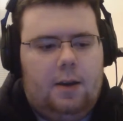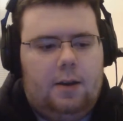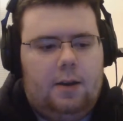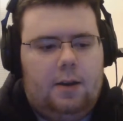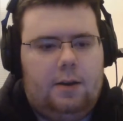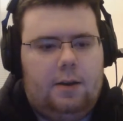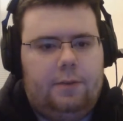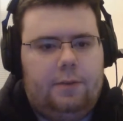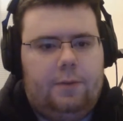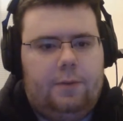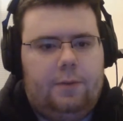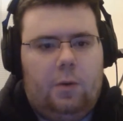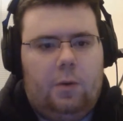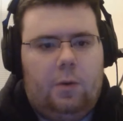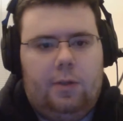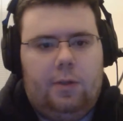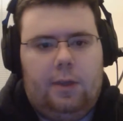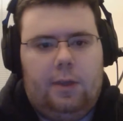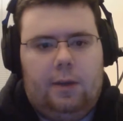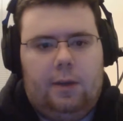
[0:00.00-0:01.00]
Fourth
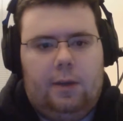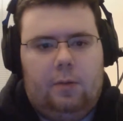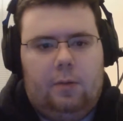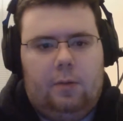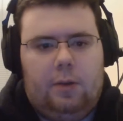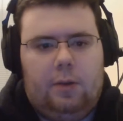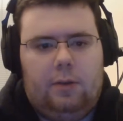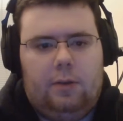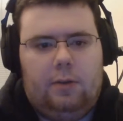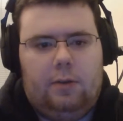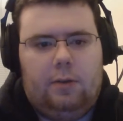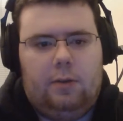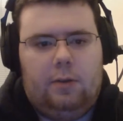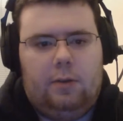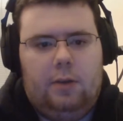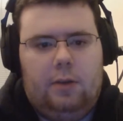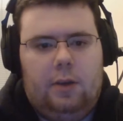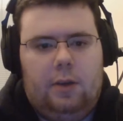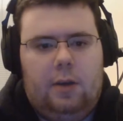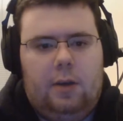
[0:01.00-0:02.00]
thing was
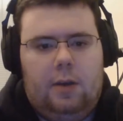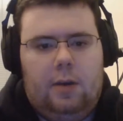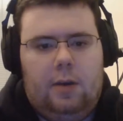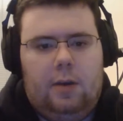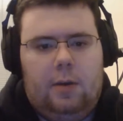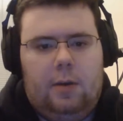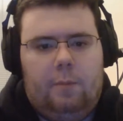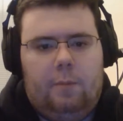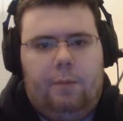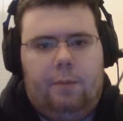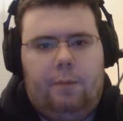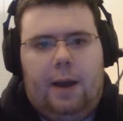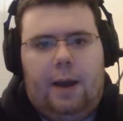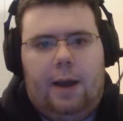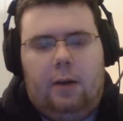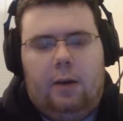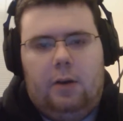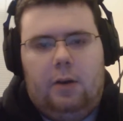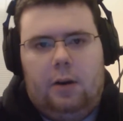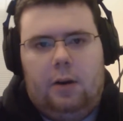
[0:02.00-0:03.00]

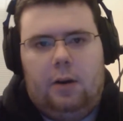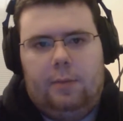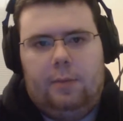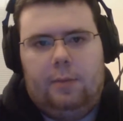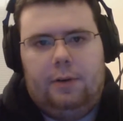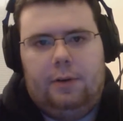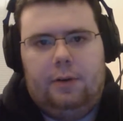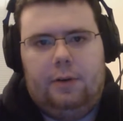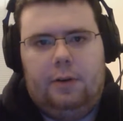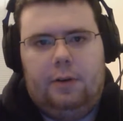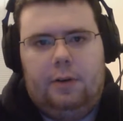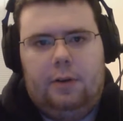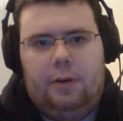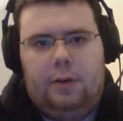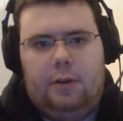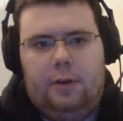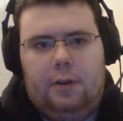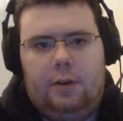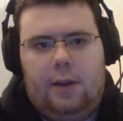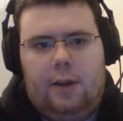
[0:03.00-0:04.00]
power armor.
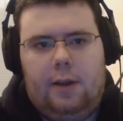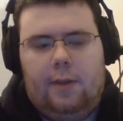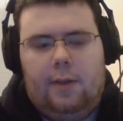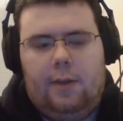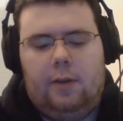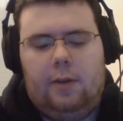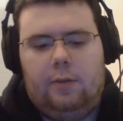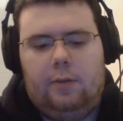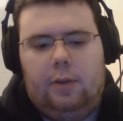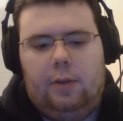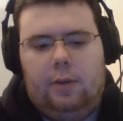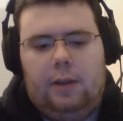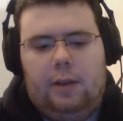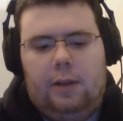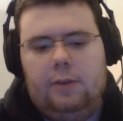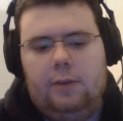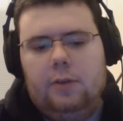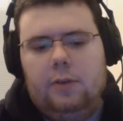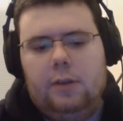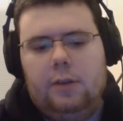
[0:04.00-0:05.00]
I thought it was a really
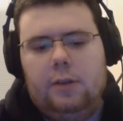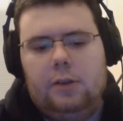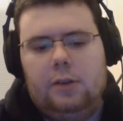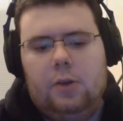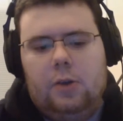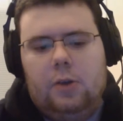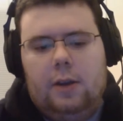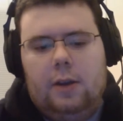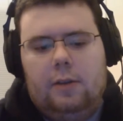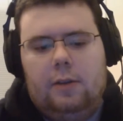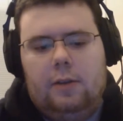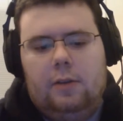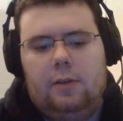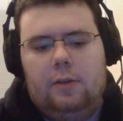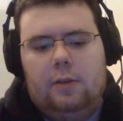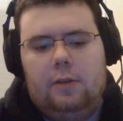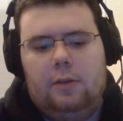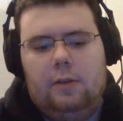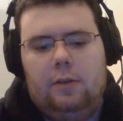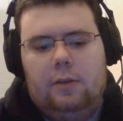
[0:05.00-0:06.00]
interesting choice
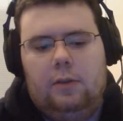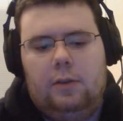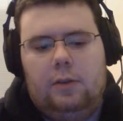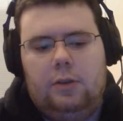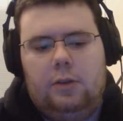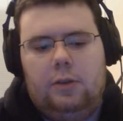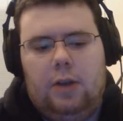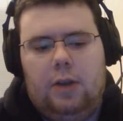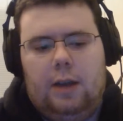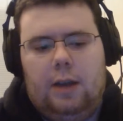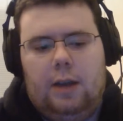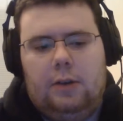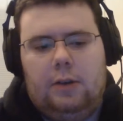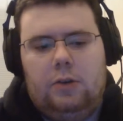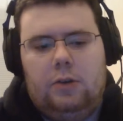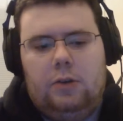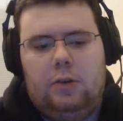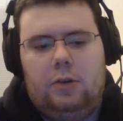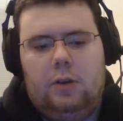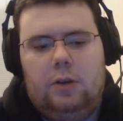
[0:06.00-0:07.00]
to
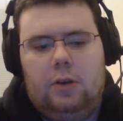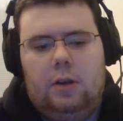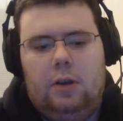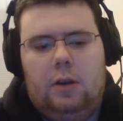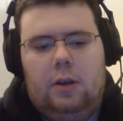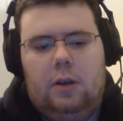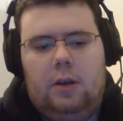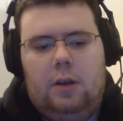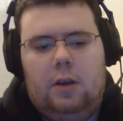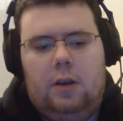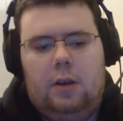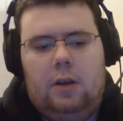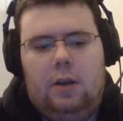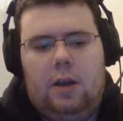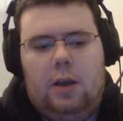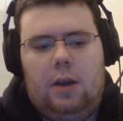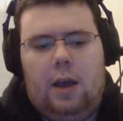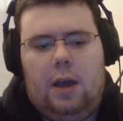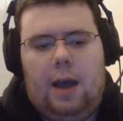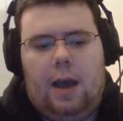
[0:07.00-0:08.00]
change
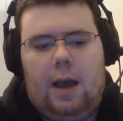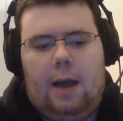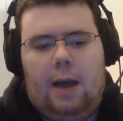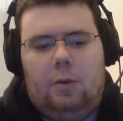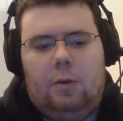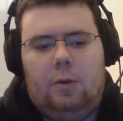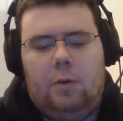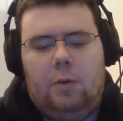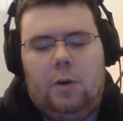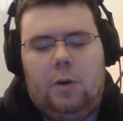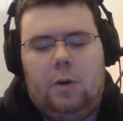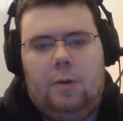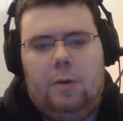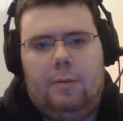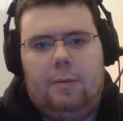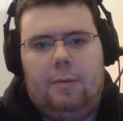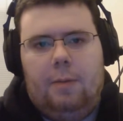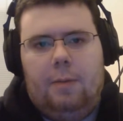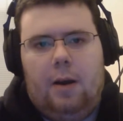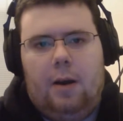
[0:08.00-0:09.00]
how you
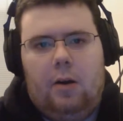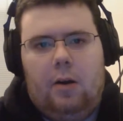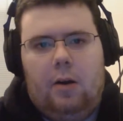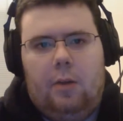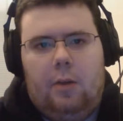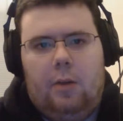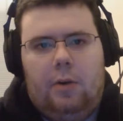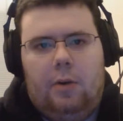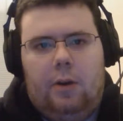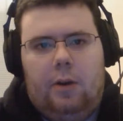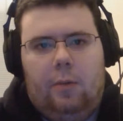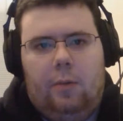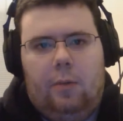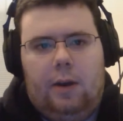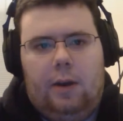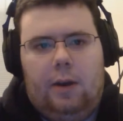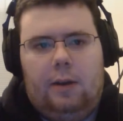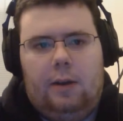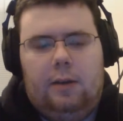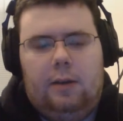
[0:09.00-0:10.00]
equipped power armor and what
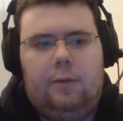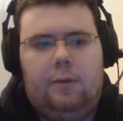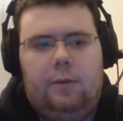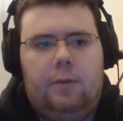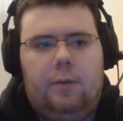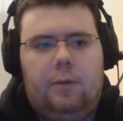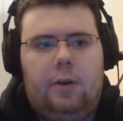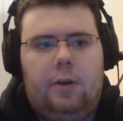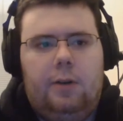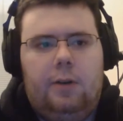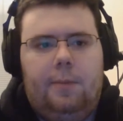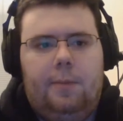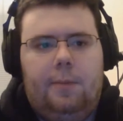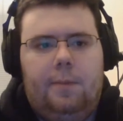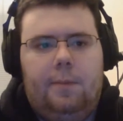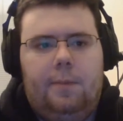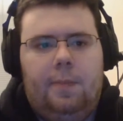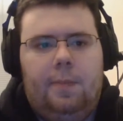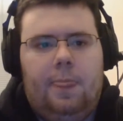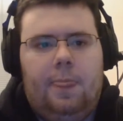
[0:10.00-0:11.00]
it did for you.
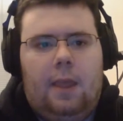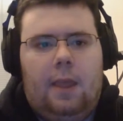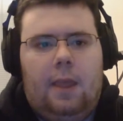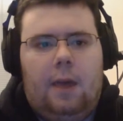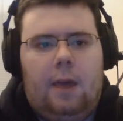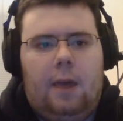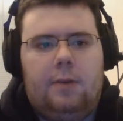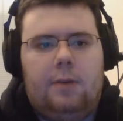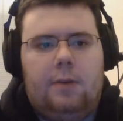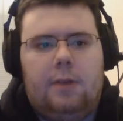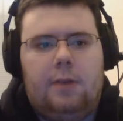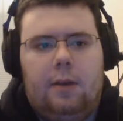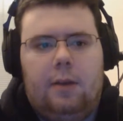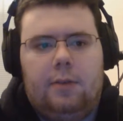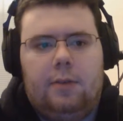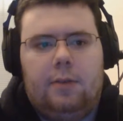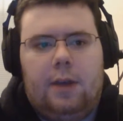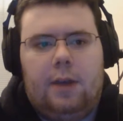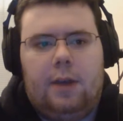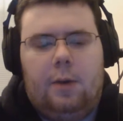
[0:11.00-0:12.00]
I always thought it was
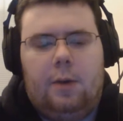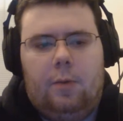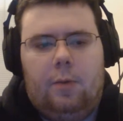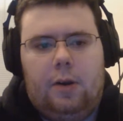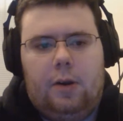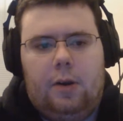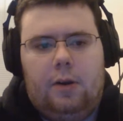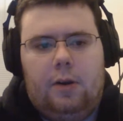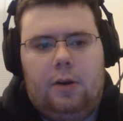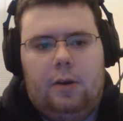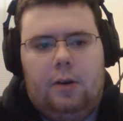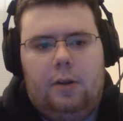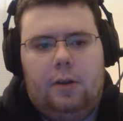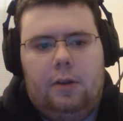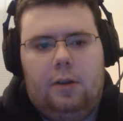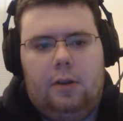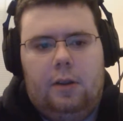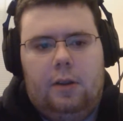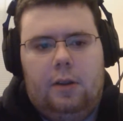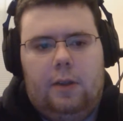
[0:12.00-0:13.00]
kind of weird
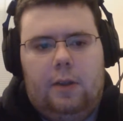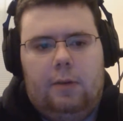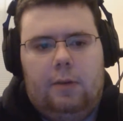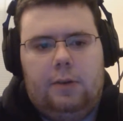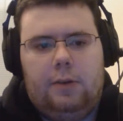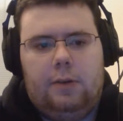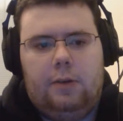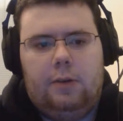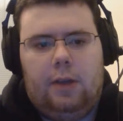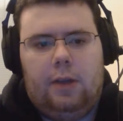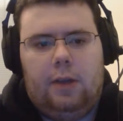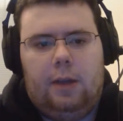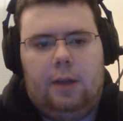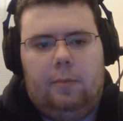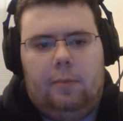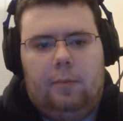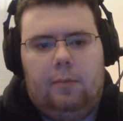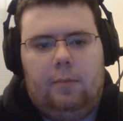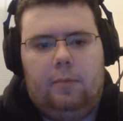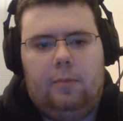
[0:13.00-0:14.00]
in the original
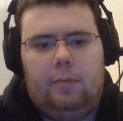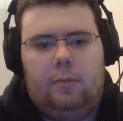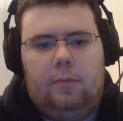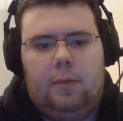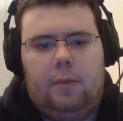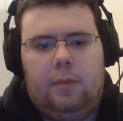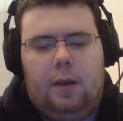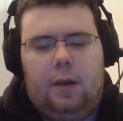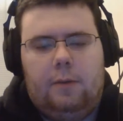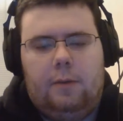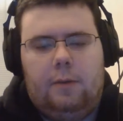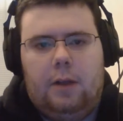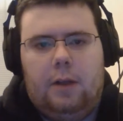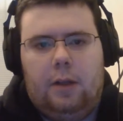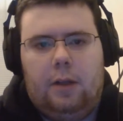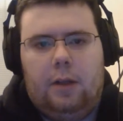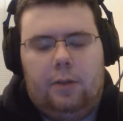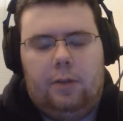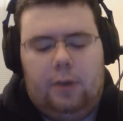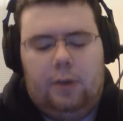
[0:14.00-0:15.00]
game,
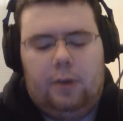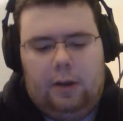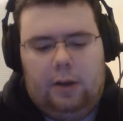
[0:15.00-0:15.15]
Fallout 3